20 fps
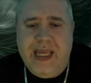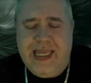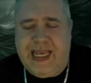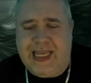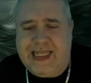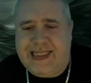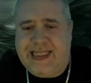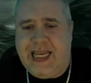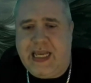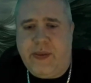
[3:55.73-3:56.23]

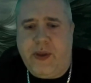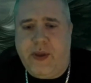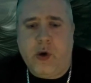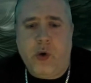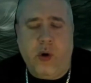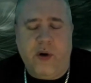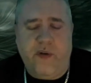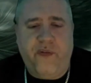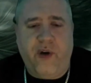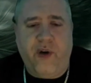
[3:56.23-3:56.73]
Yeah, I said they're
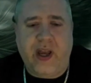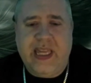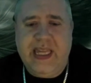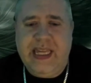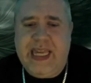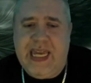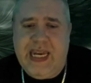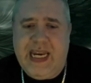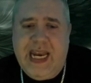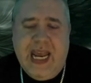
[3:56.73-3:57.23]
gonna
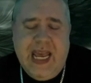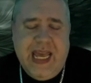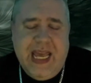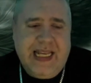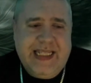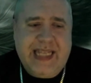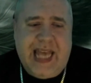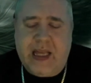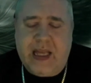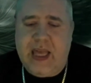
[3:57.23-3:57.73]
fucking get it
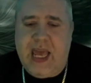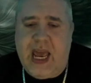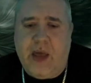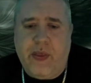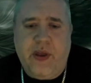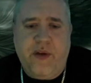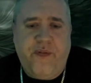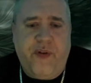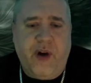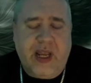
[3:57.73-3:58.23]
exactly how
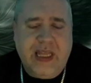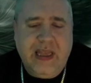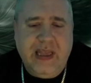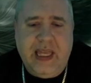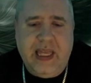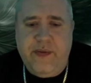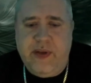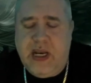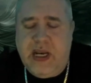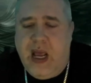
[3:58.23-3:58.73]
they fucking
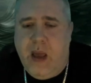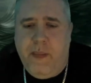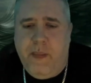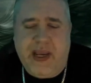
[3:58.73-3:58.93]
live it.